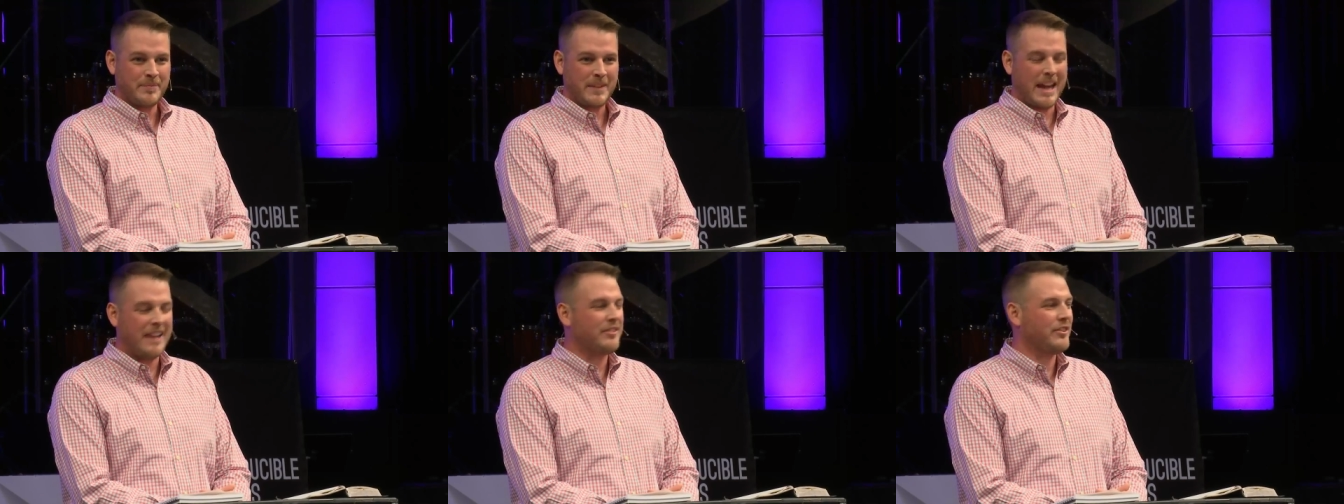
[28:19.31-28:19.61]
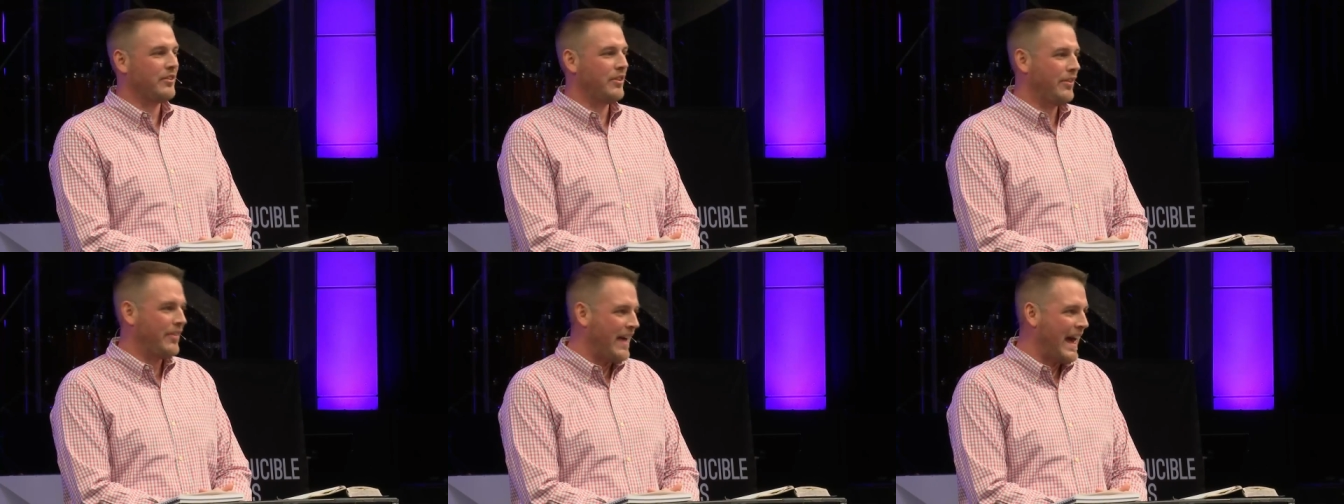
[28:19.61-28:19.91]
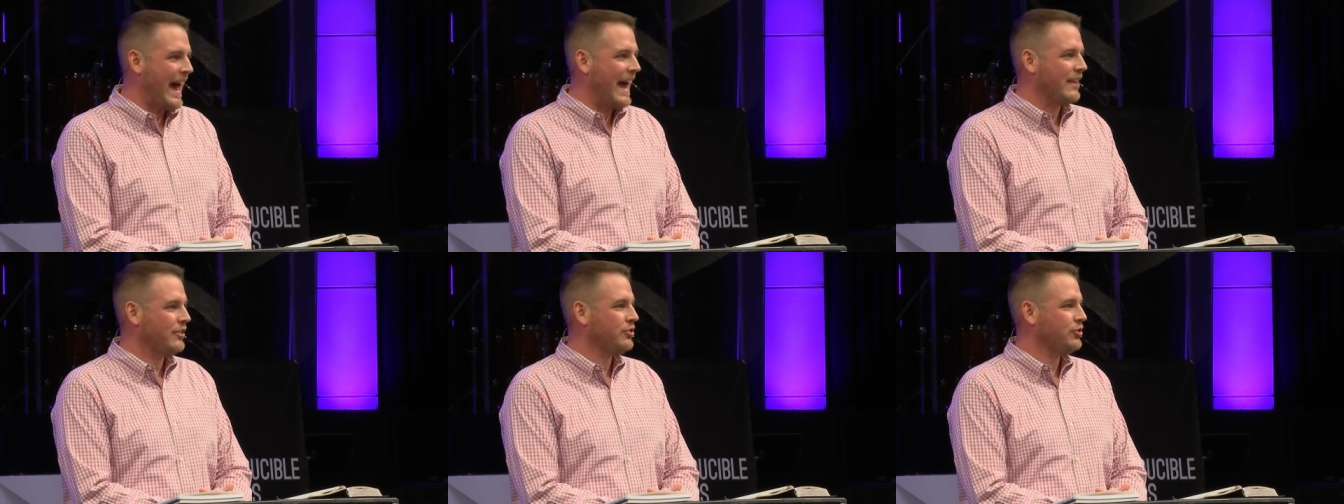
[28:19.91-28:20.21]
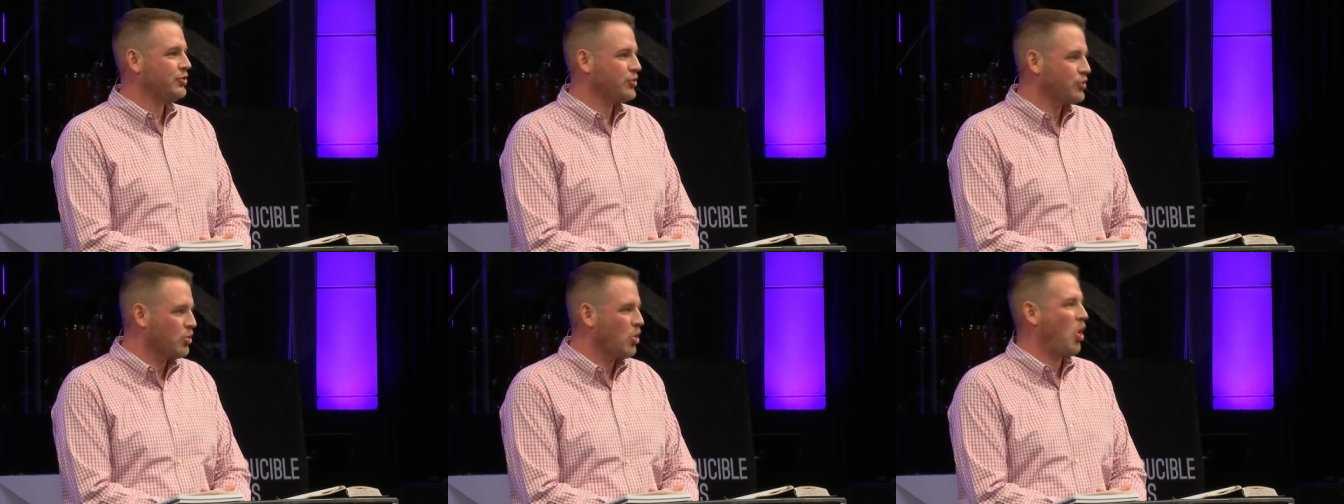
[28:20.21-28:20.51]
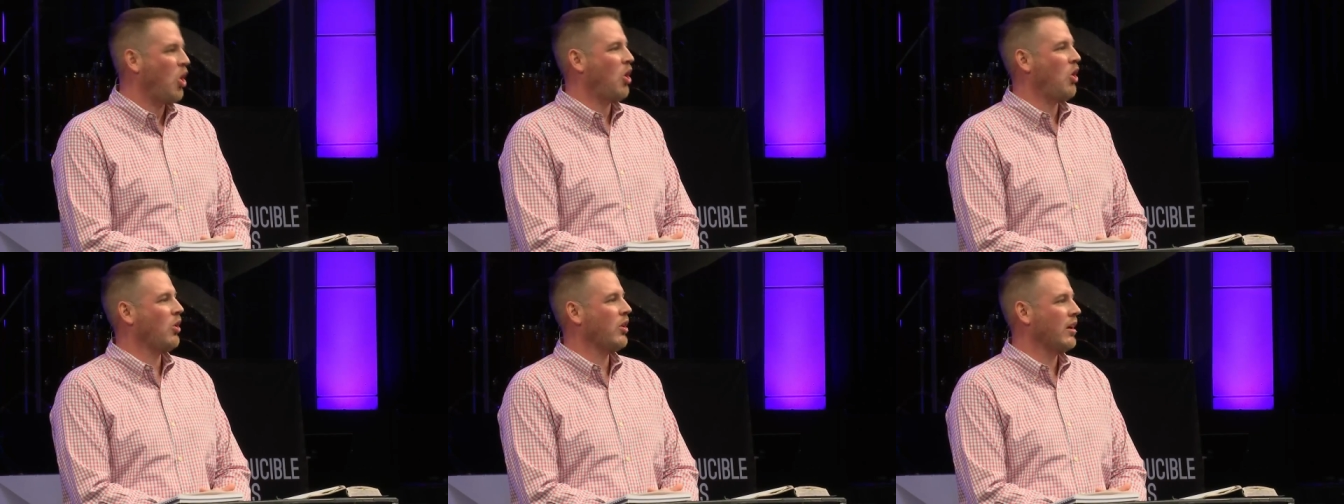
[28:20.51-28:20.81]
It's that
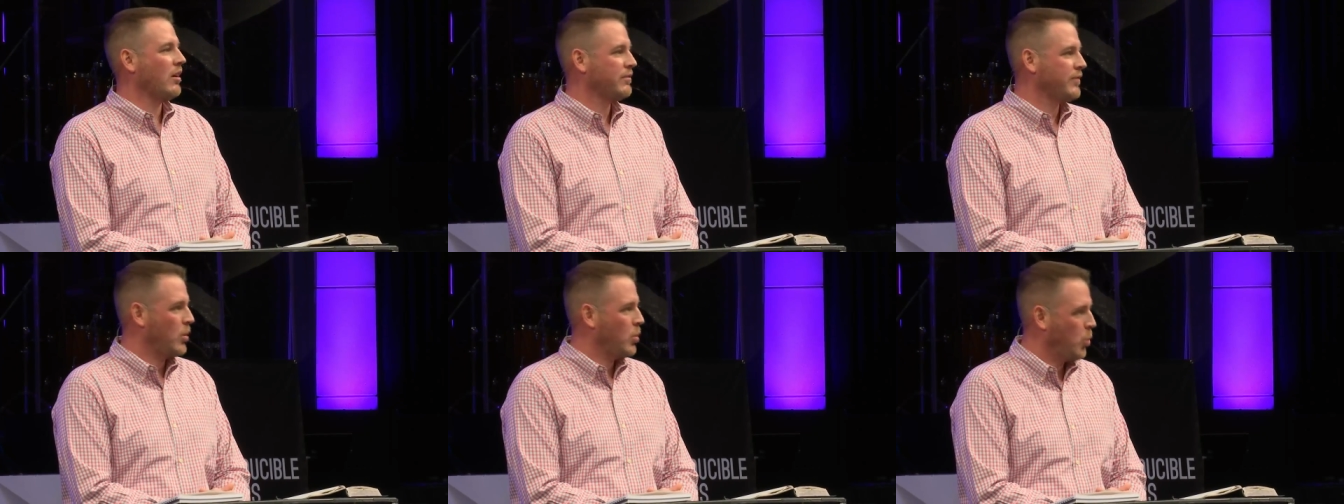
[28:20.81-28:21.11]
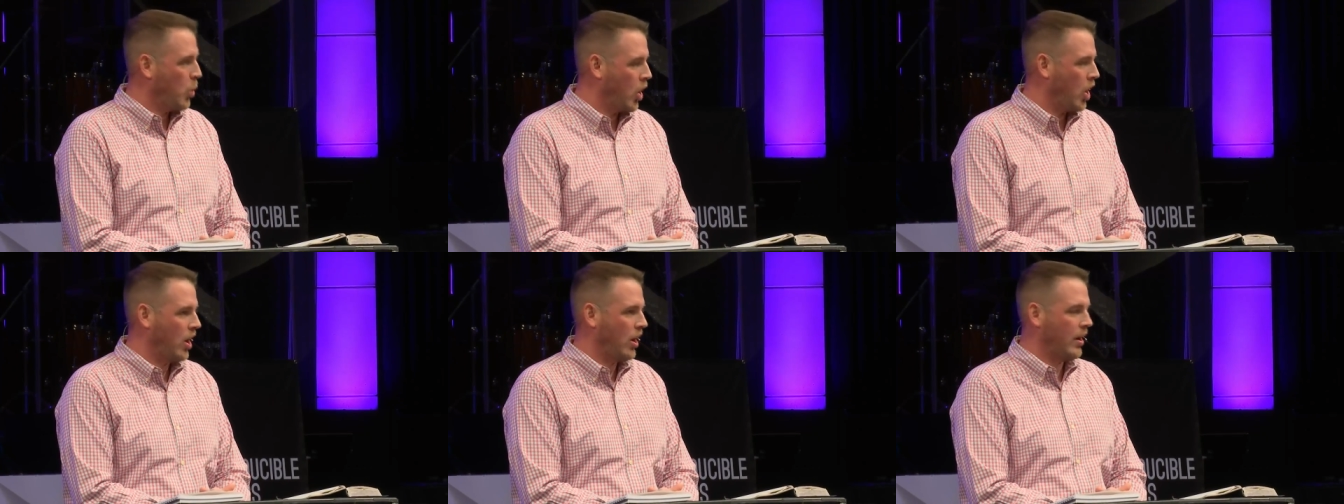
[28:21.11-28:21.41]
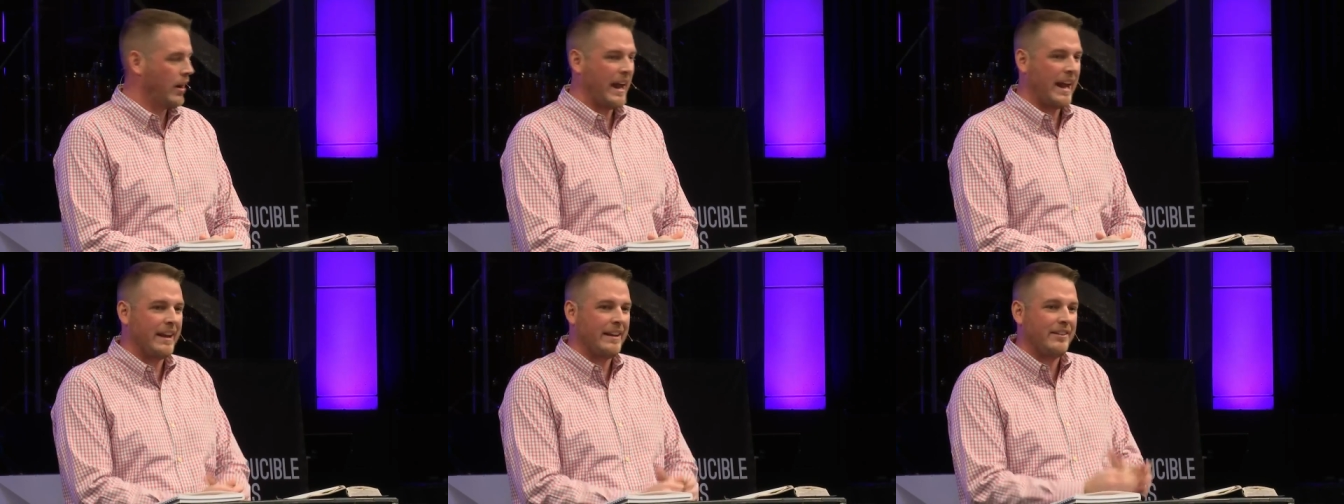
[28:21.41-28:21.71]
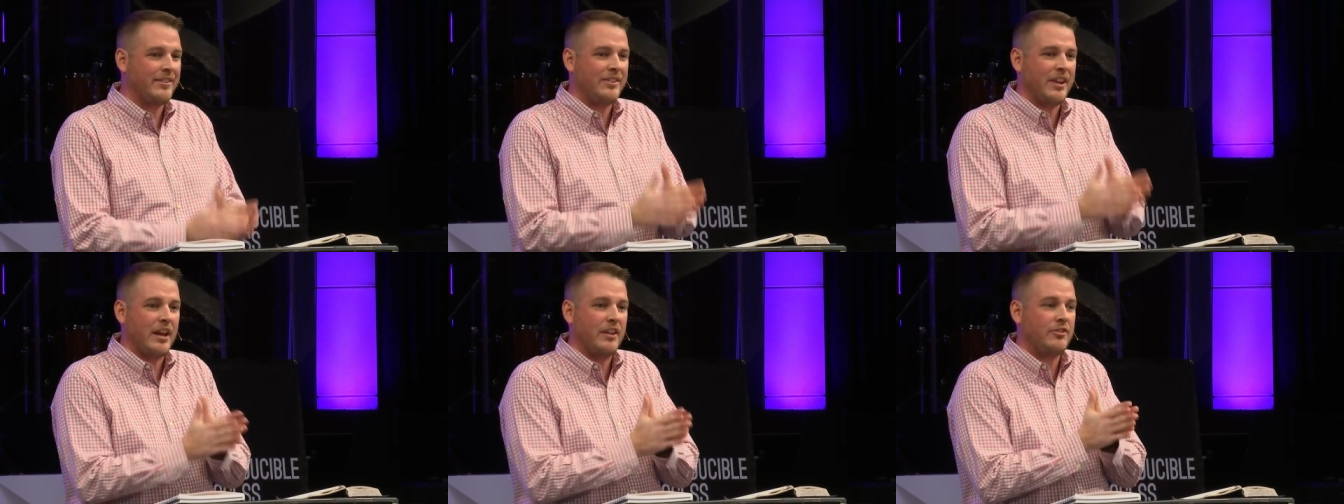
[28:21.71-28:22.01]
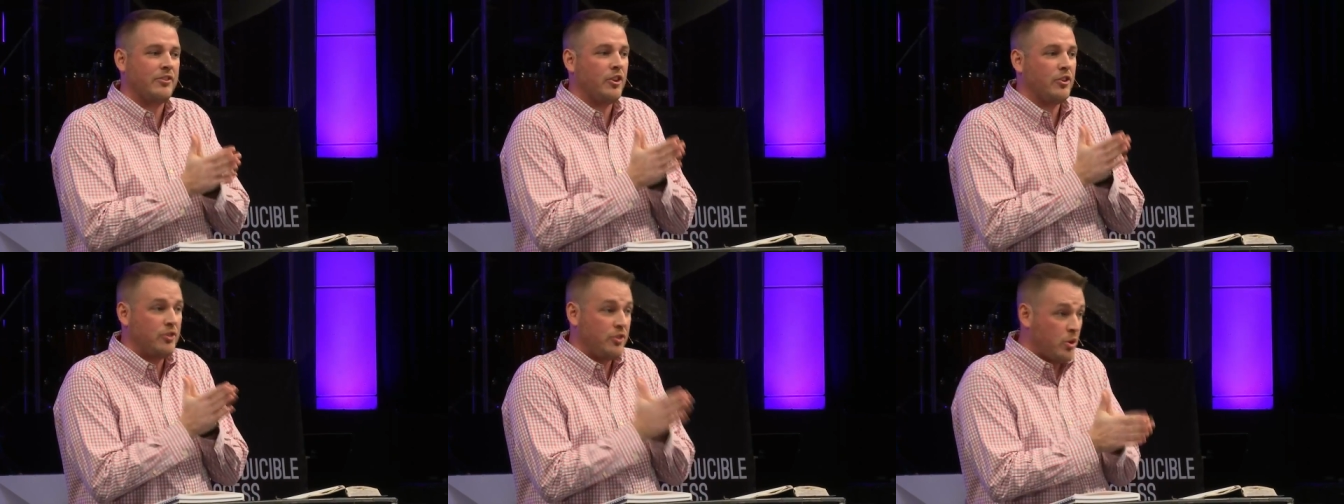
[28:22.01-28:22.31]
strong of a word. And it
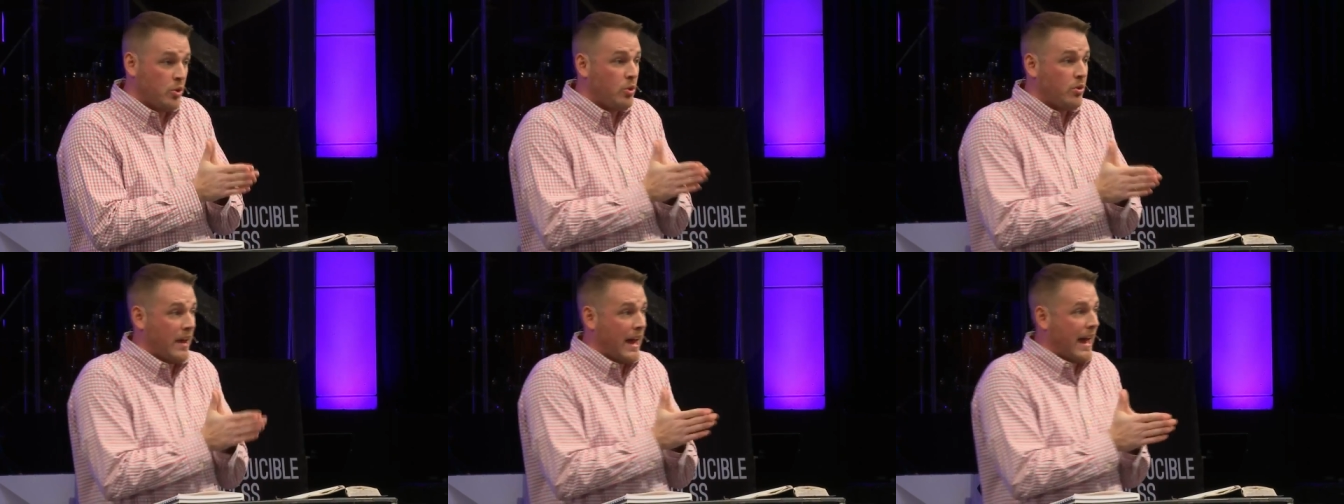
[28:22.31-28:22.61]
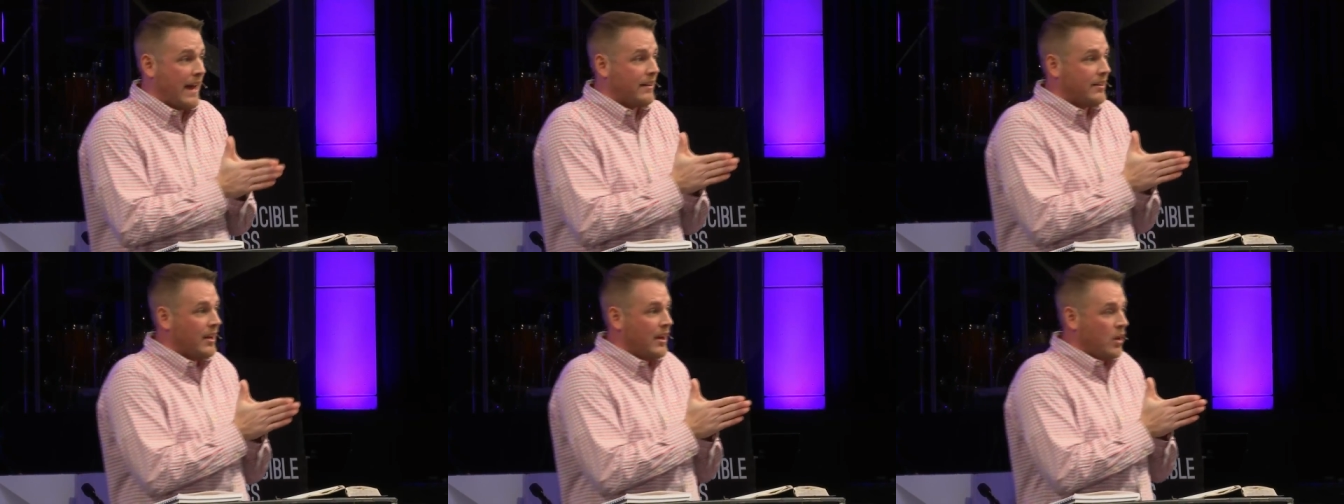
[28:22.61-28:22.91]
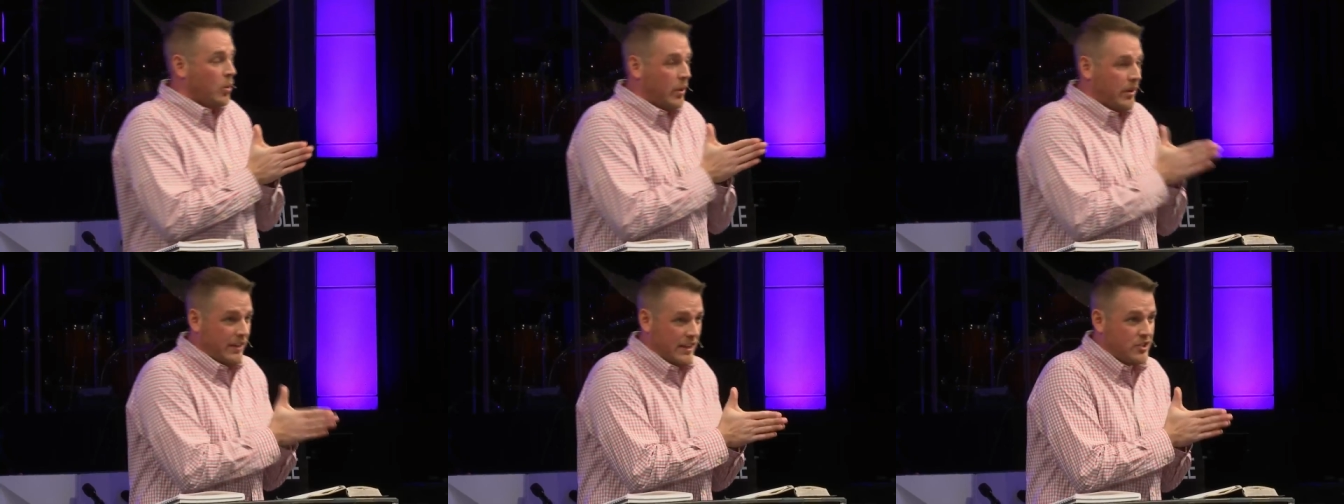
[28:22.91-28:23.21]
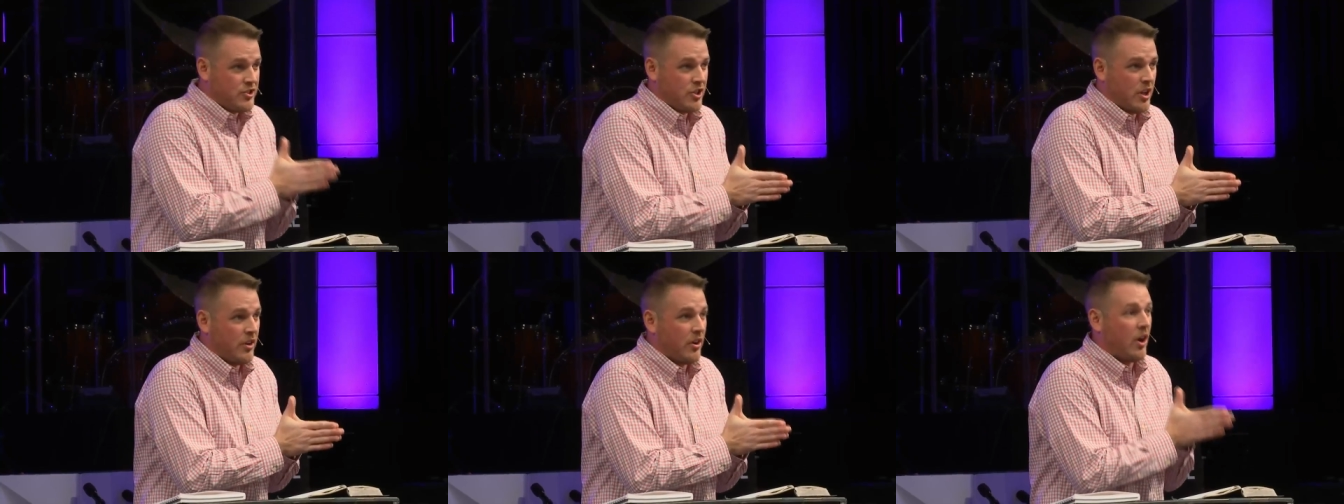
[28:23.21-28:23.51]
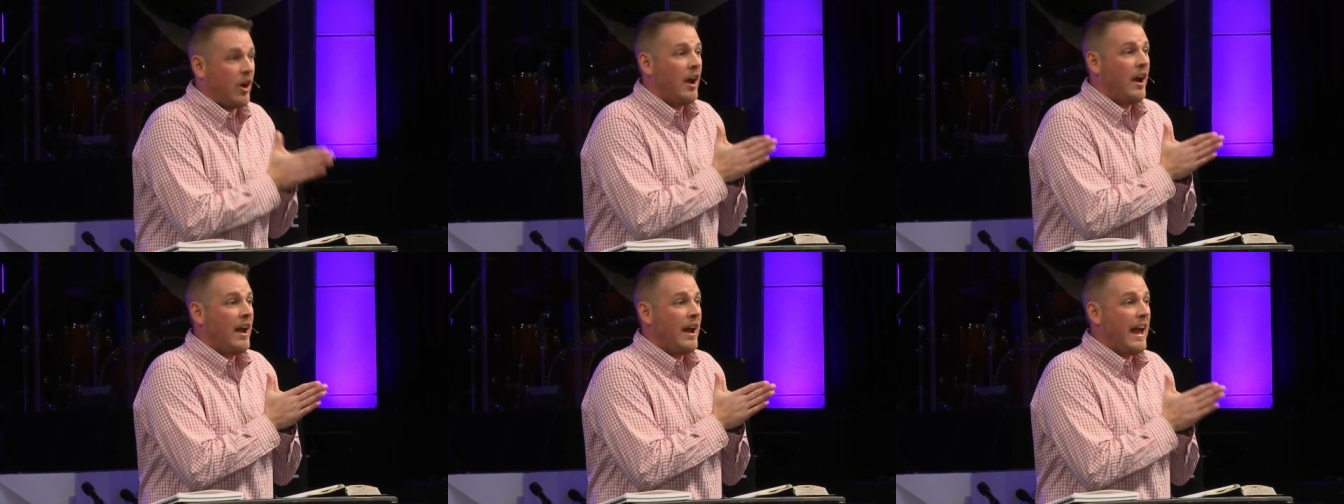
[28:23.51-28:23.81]
says to do that with each
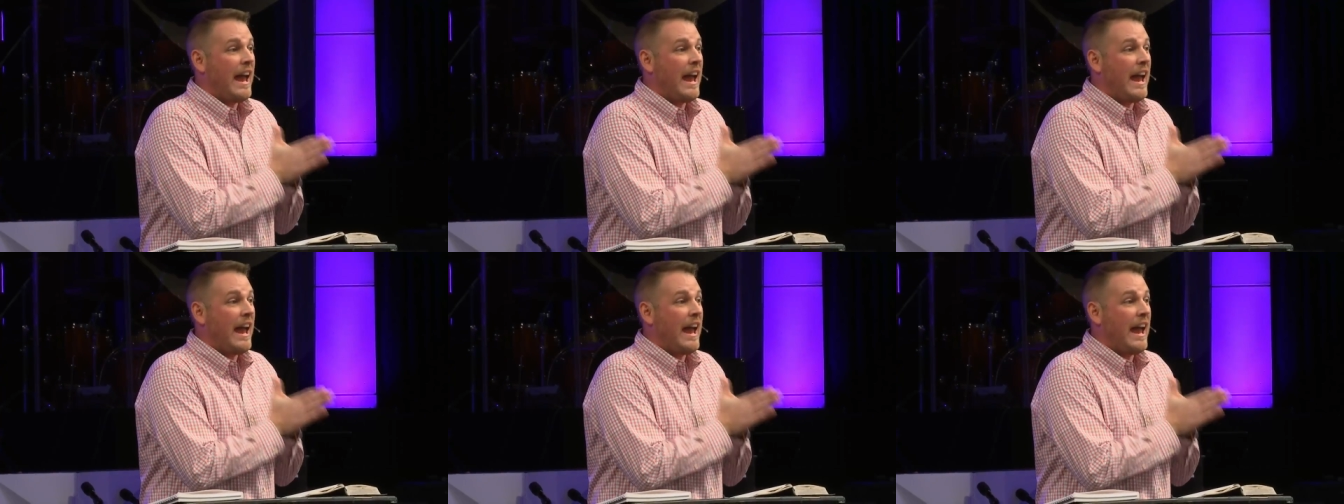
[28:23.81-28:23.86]
other